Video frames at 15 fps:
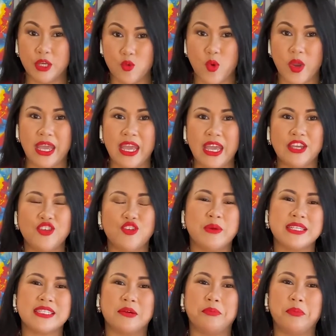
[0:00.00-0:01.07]
aware you
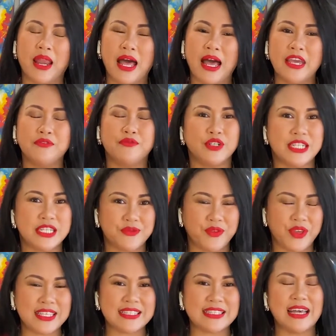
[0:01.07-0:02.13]
must apply for this
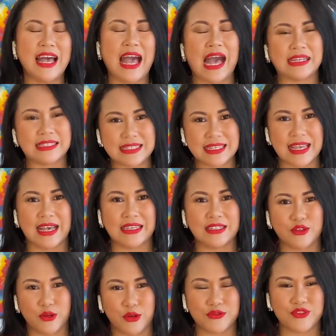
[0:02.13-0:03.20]
visa
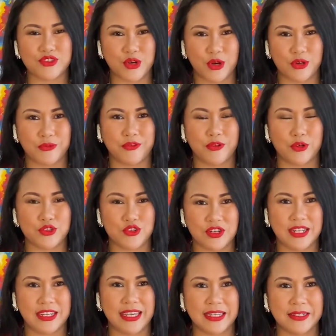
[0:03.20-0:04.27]
outside of
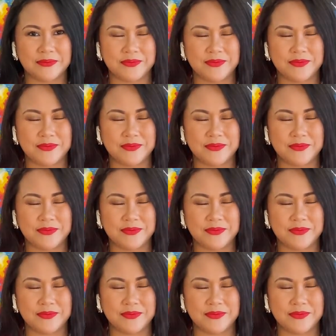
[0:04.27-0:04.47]
Australia.